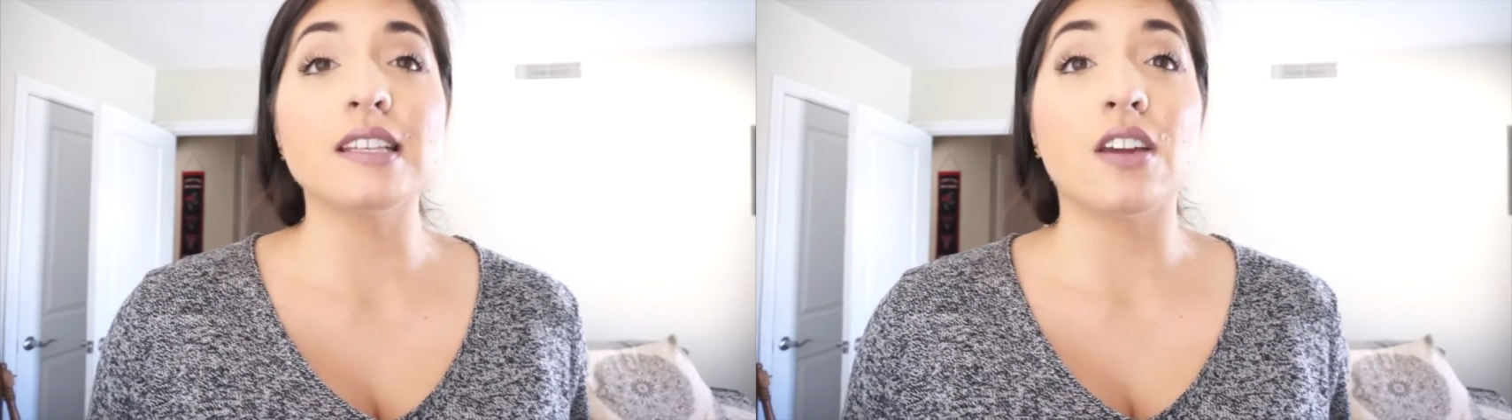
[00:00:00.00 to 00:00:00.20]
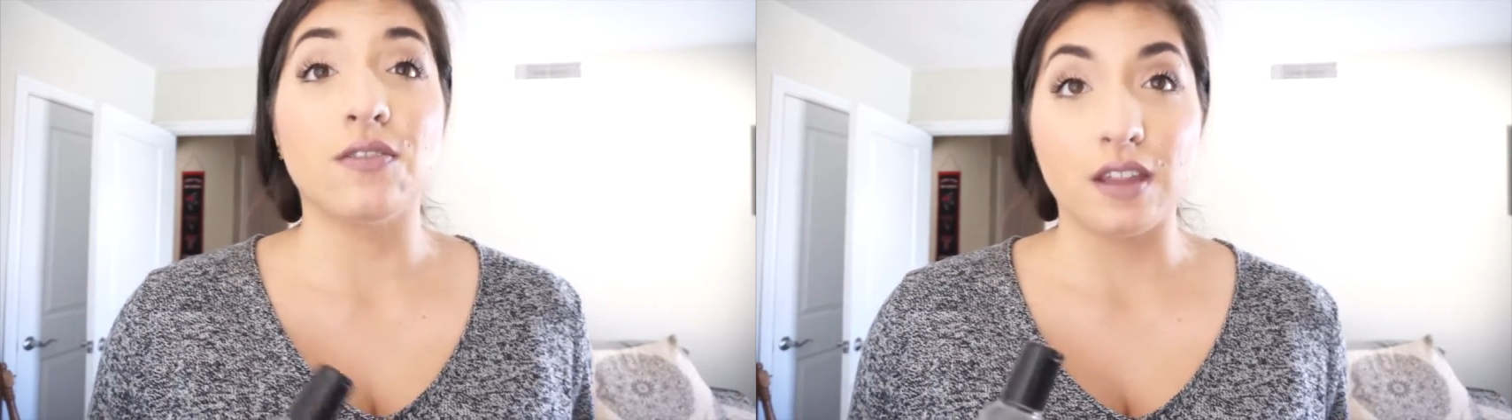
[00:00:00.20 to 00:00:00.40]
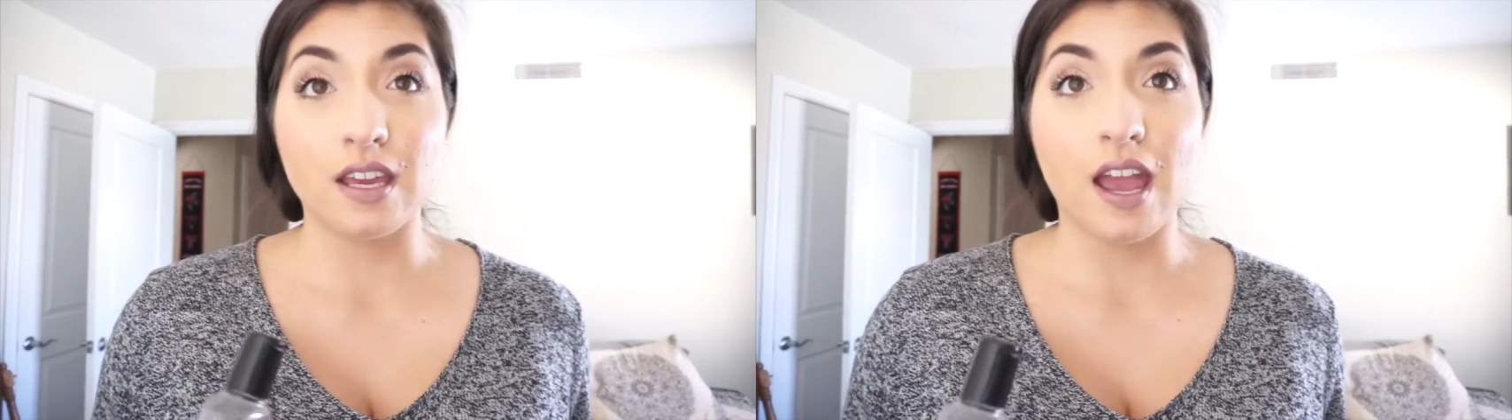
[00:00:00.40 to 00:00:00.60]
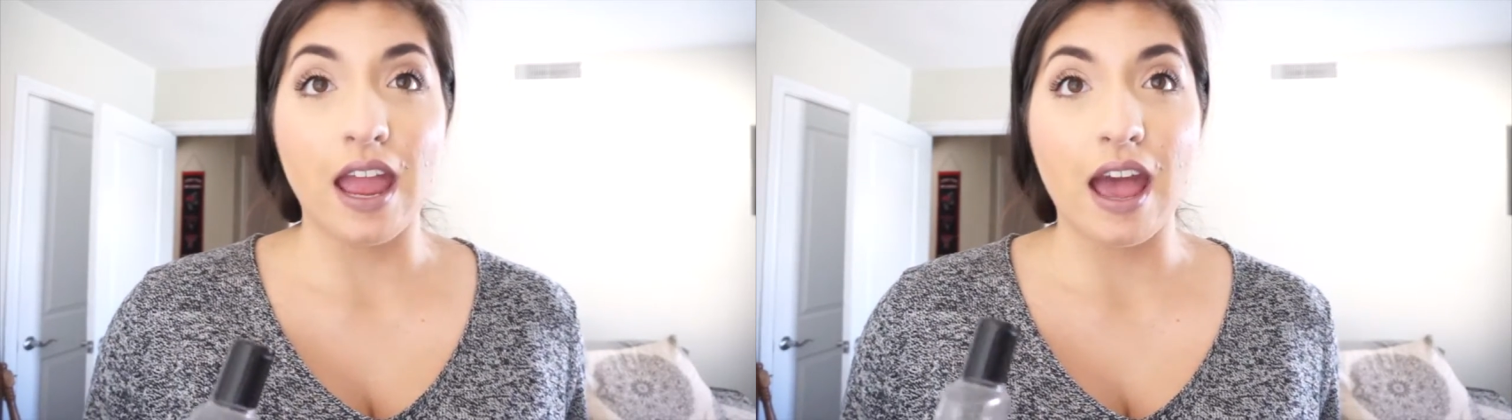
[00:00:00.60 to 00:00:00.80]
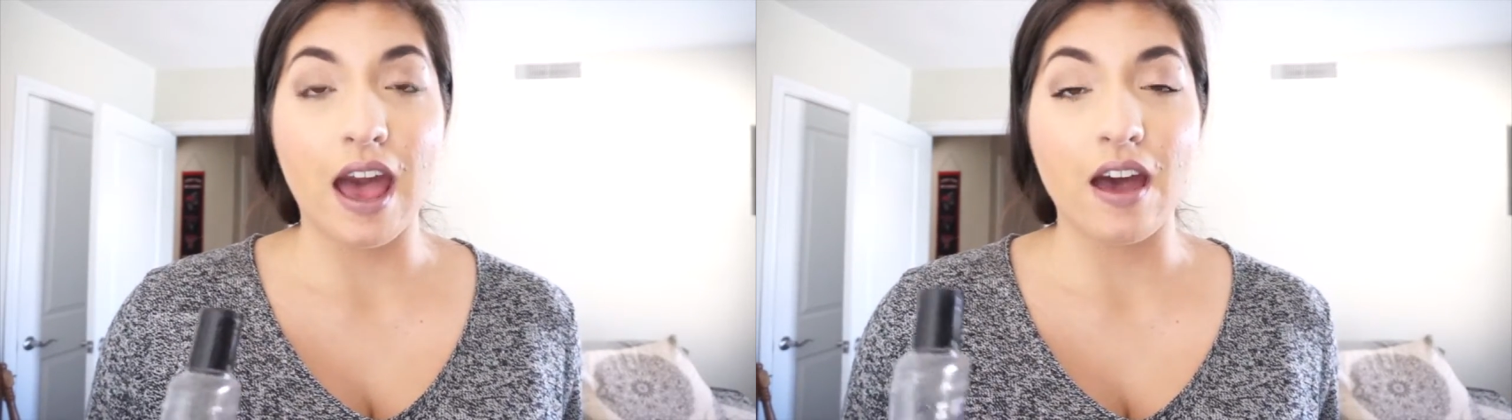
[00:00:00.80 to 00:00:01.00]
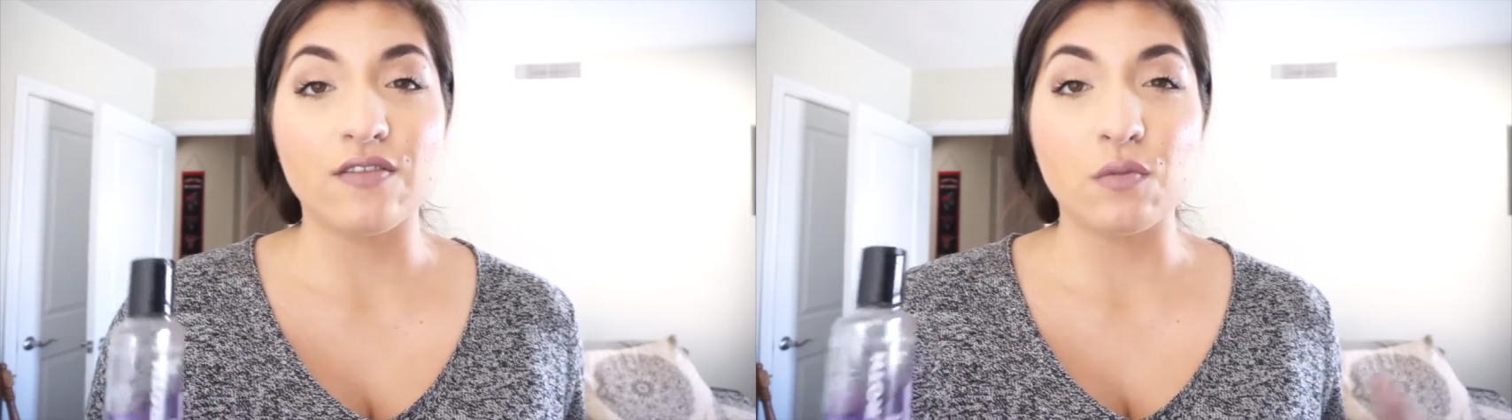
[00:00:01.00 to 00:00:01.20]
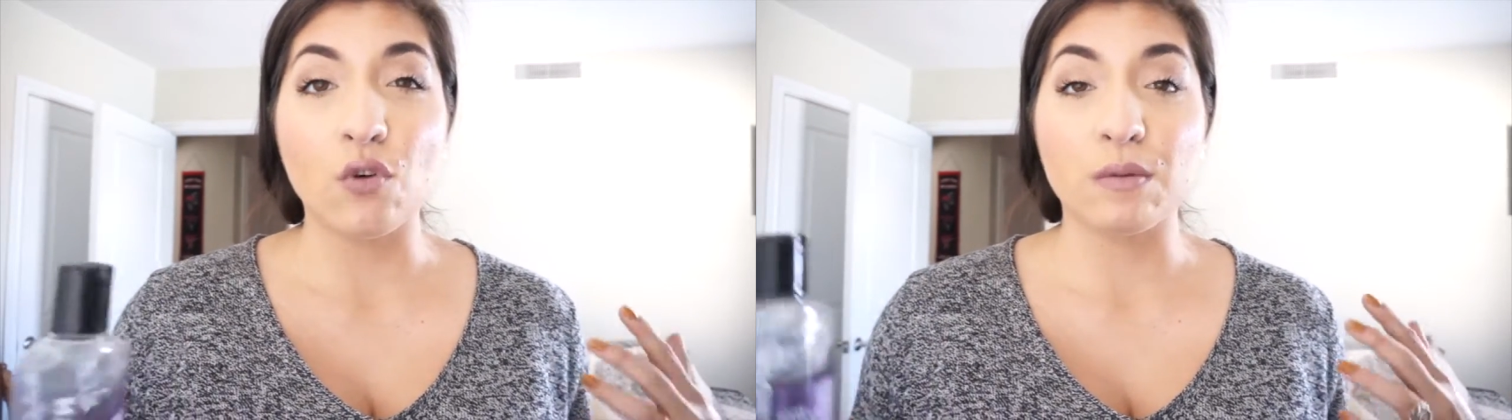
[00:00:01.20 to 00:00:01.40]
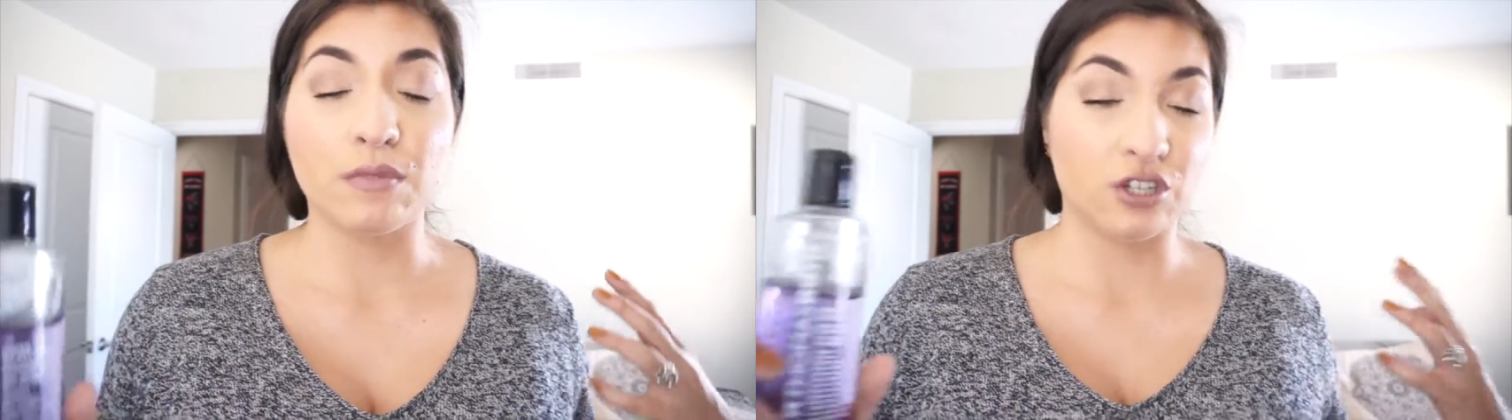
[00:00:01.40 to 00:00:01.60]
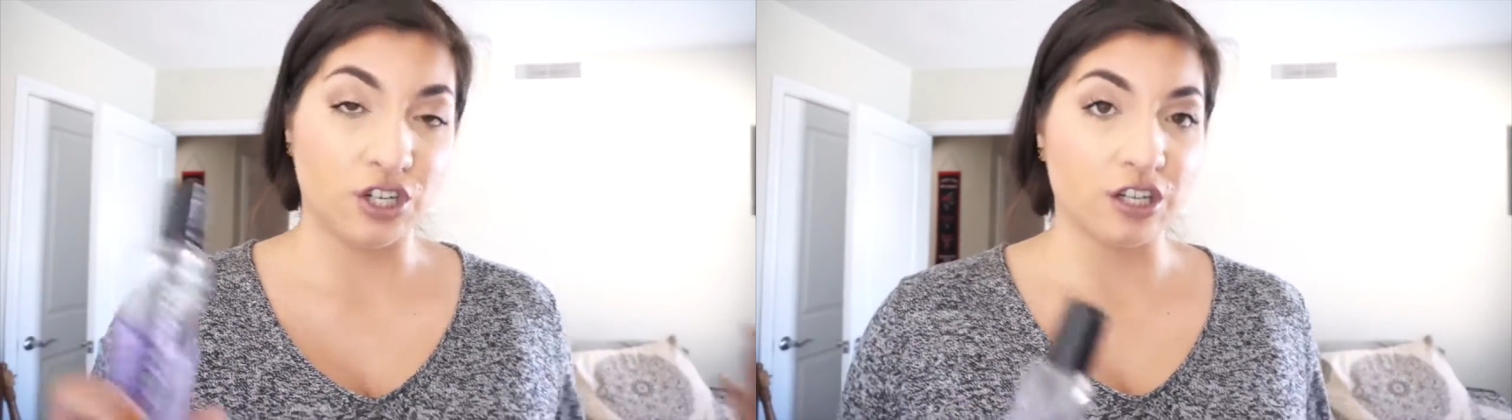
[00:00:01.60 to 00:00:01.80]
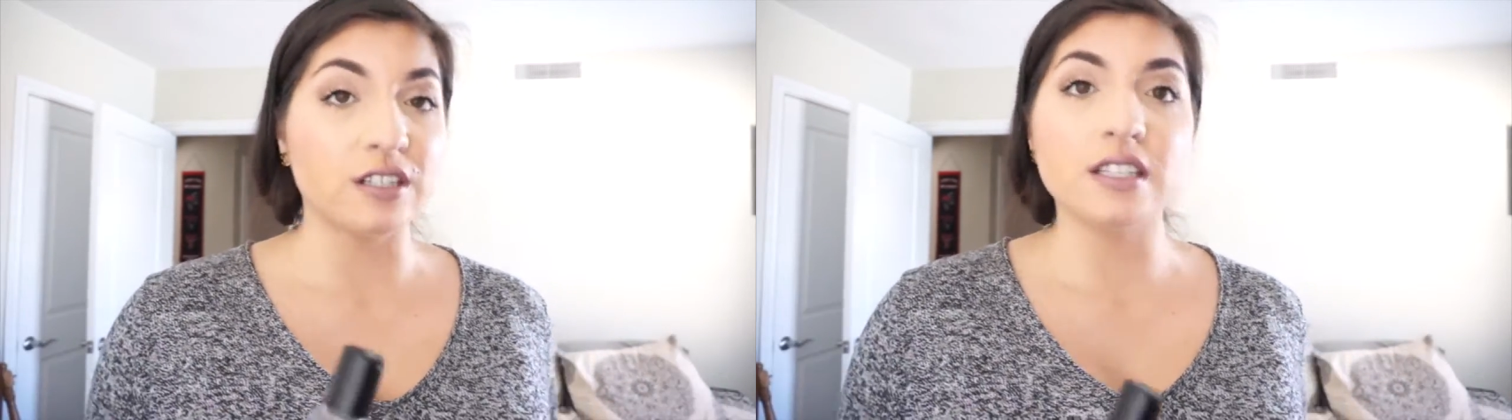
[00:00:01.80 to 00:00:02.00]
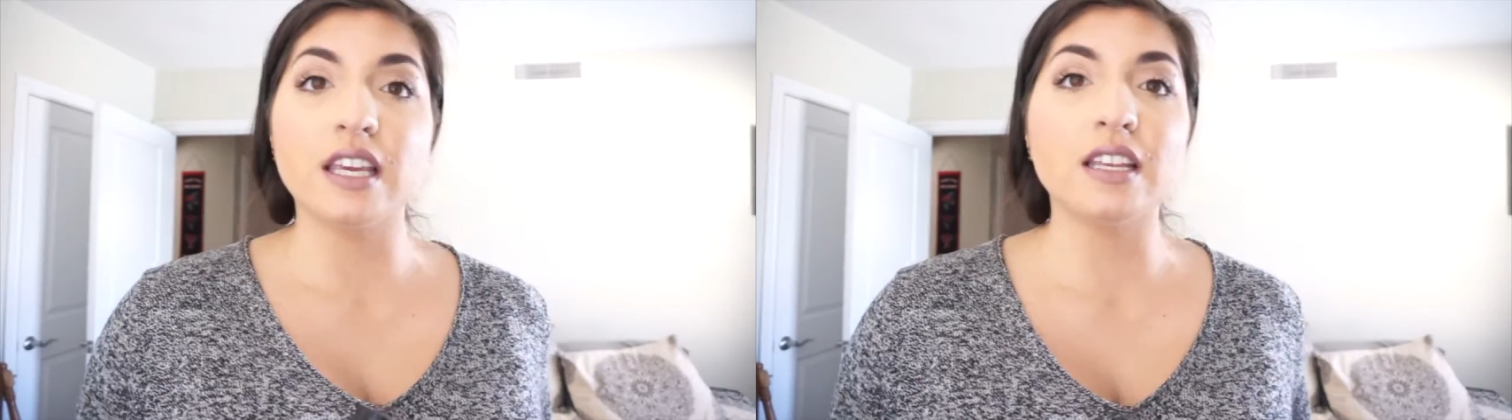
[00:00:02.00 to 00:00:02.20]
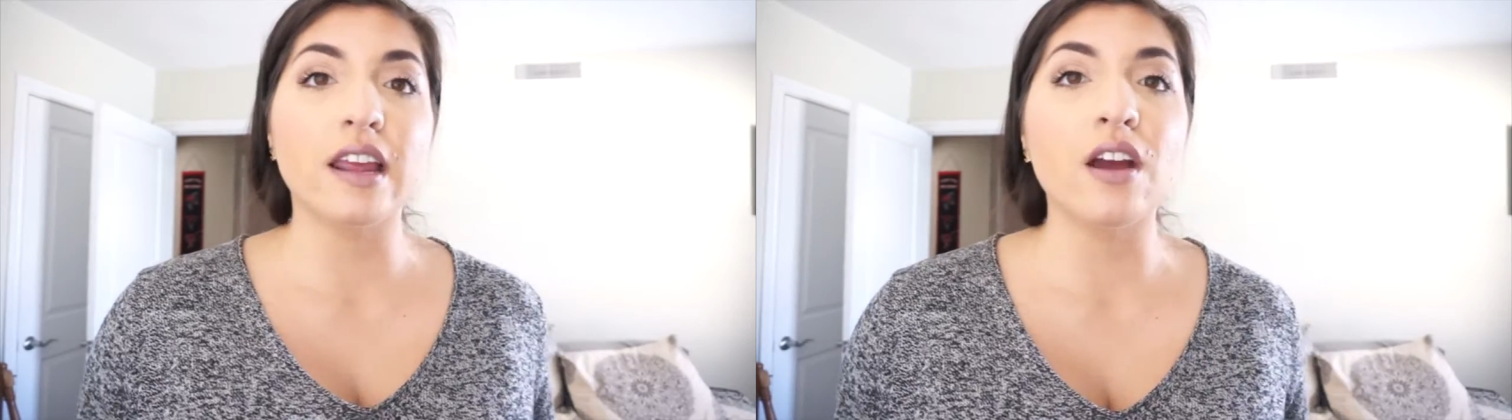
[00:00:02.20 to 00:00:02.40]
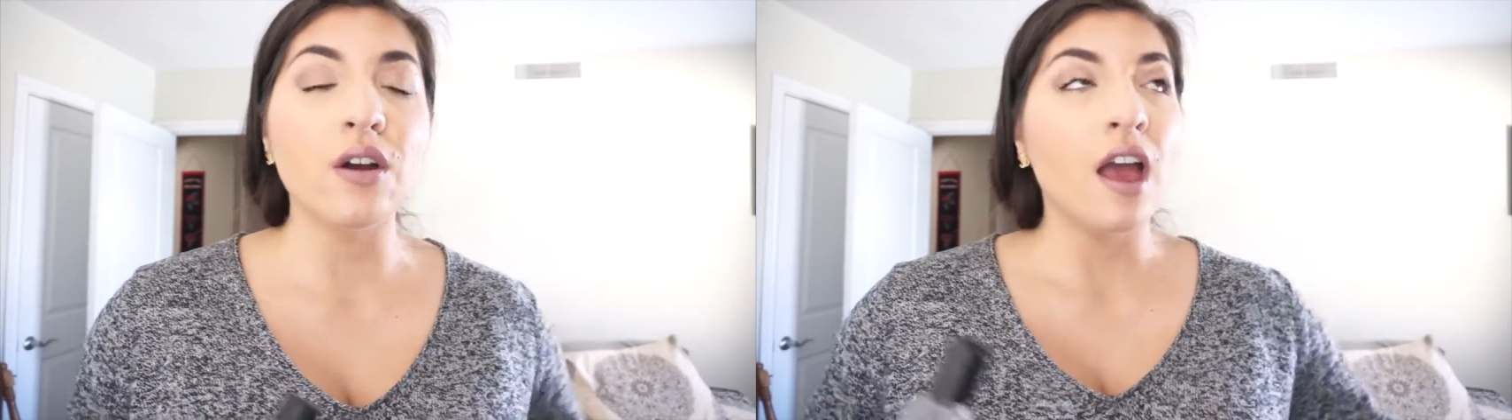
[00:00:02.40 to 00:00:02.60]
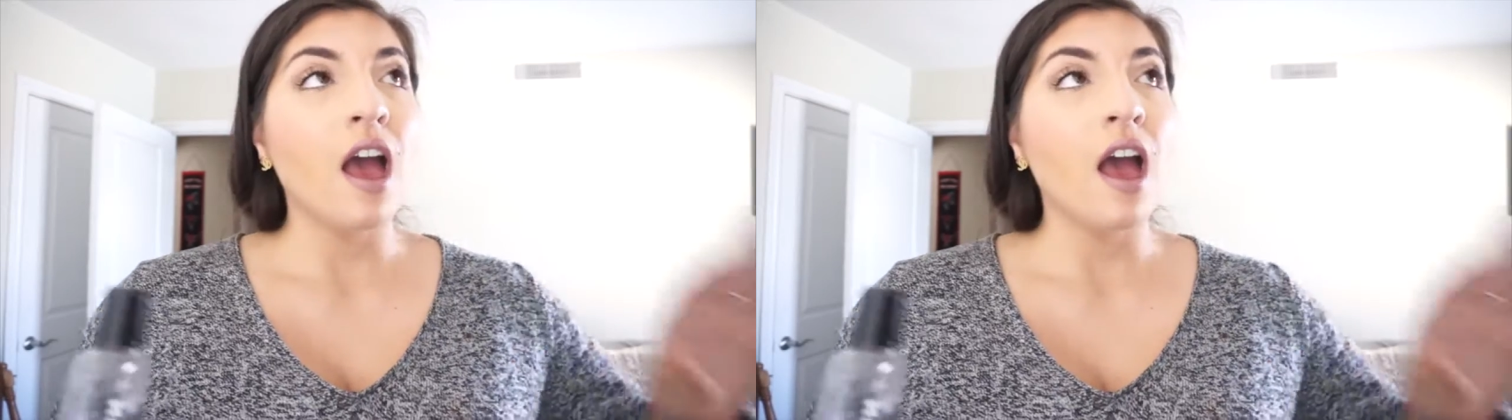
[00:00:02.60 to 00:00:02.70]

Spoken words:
I feel like I have more mature skin now.